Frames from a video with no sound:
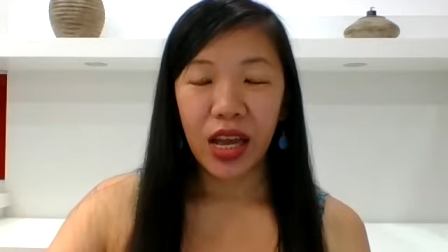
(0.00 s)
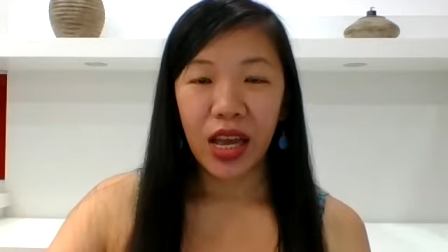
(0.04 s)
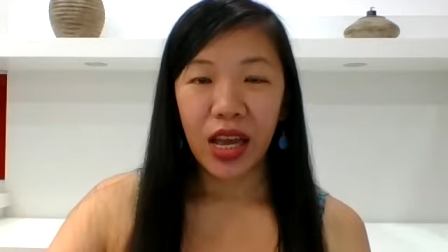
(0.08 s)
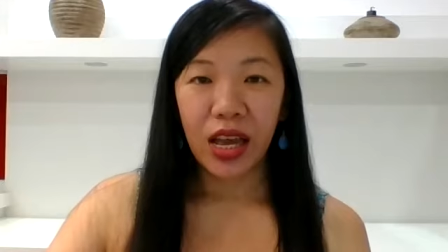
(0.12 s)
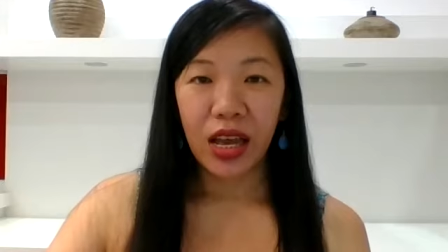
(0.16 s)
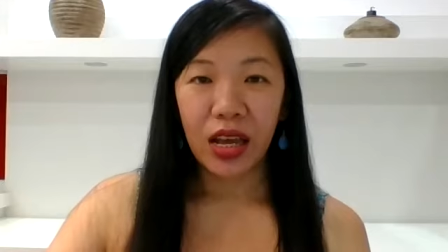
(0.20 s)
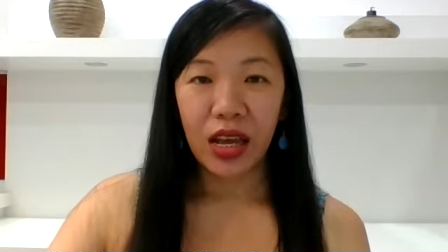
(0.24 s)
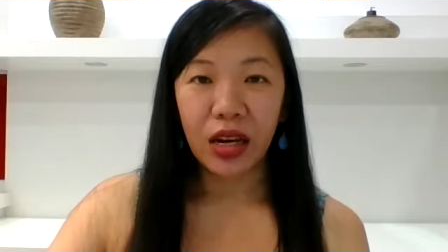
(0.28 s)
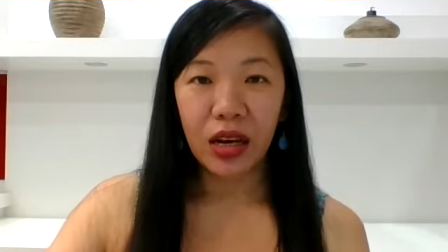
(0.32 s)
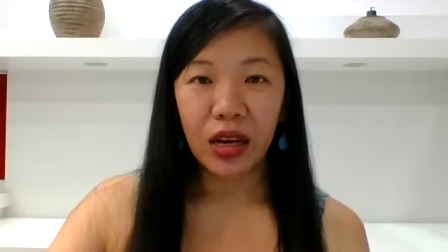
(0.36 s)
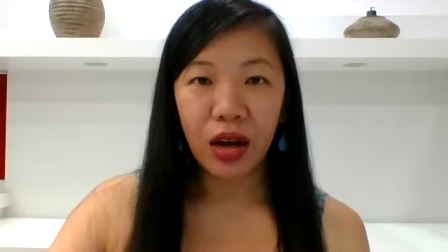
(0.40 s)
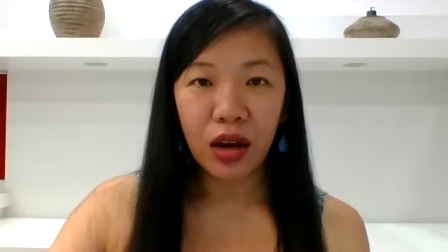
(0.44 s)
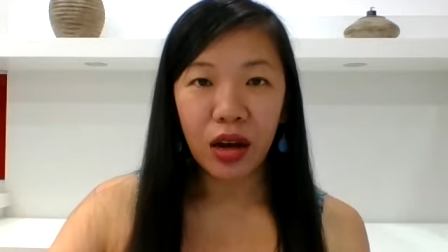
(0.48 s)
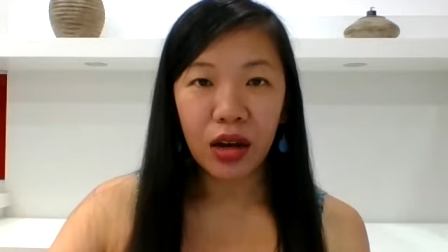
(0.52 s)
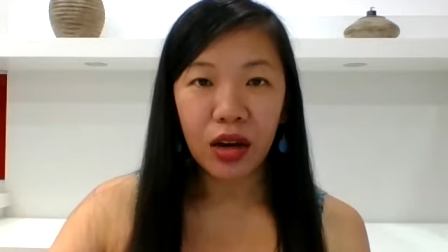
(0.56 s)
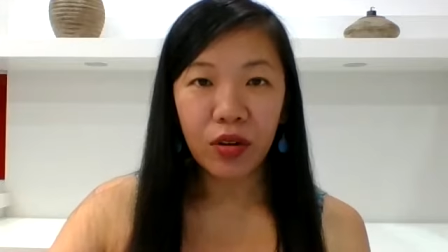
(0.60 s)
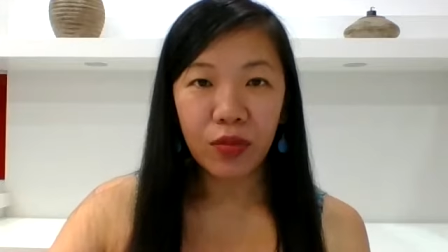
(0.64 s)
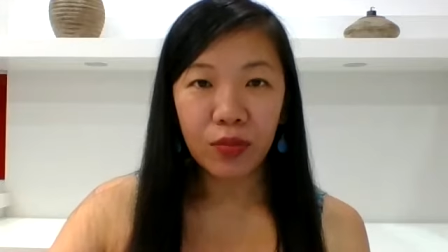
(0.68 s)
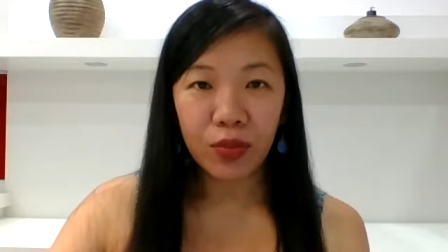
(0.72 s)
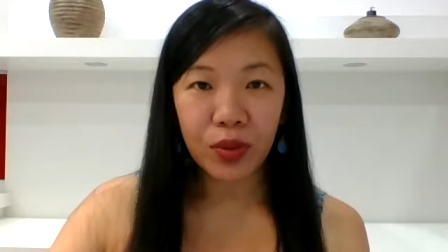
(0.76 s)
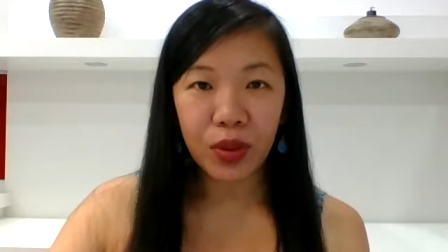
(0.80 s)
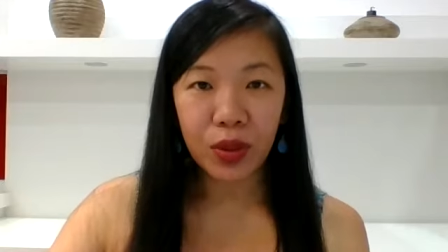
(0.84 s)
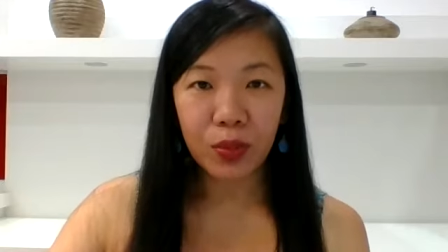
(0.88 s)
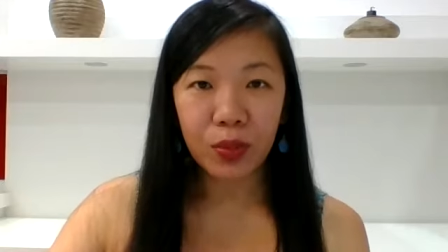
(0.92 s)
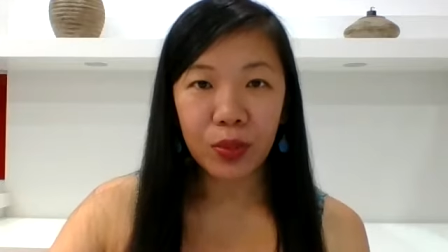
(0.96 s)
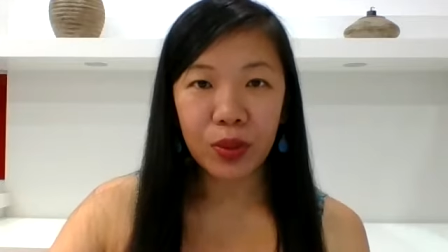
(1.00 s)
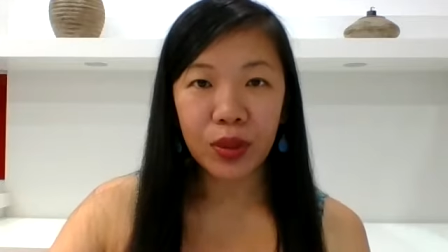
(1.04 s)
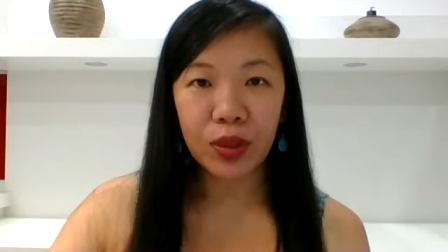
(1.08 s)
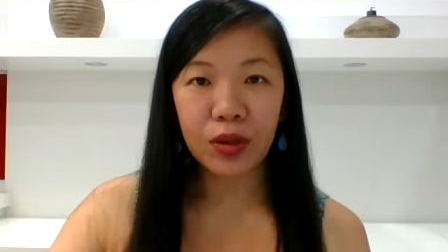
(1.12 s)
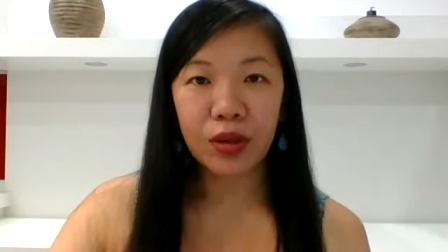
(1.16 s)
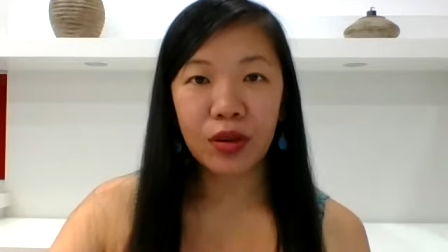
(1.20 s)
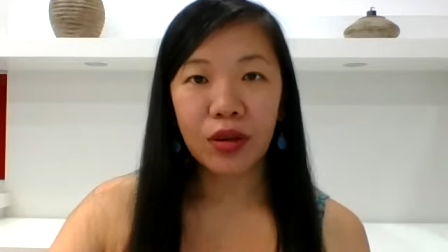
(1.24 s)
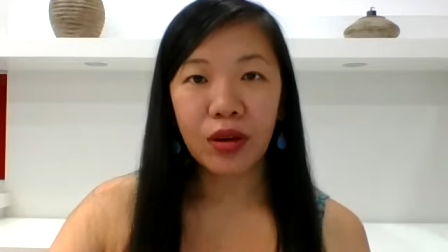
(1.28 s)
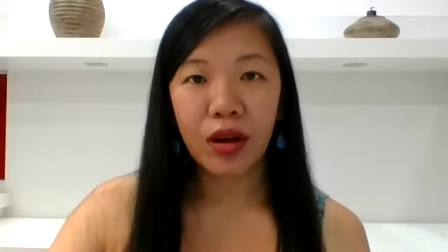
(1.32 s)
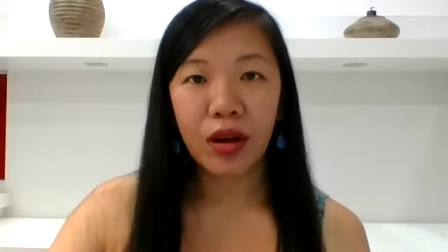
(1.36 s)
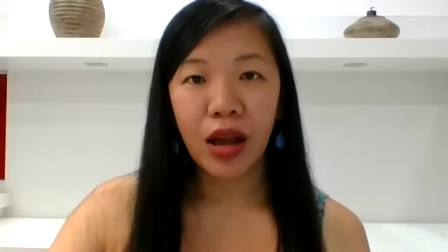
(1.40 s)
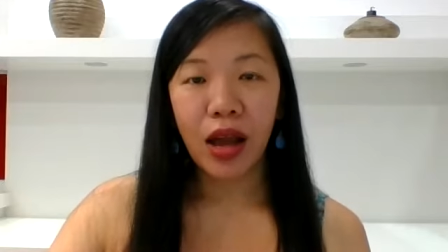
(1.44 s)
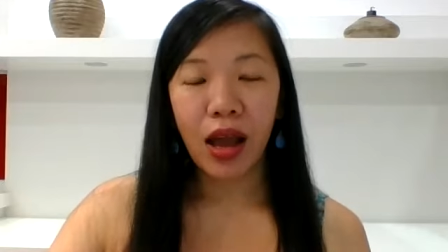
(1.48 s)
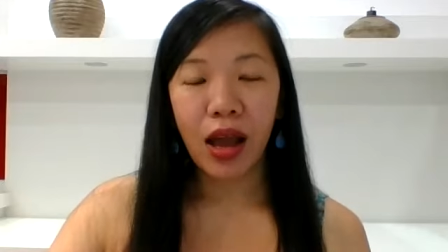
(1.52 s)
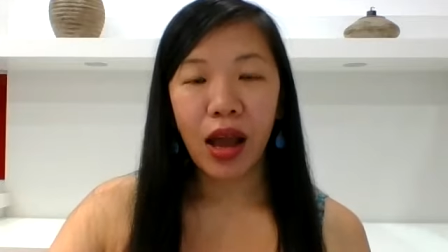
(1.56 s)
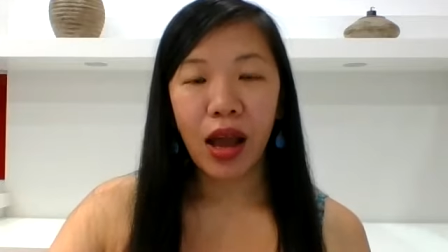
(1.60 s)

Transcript: A lot of people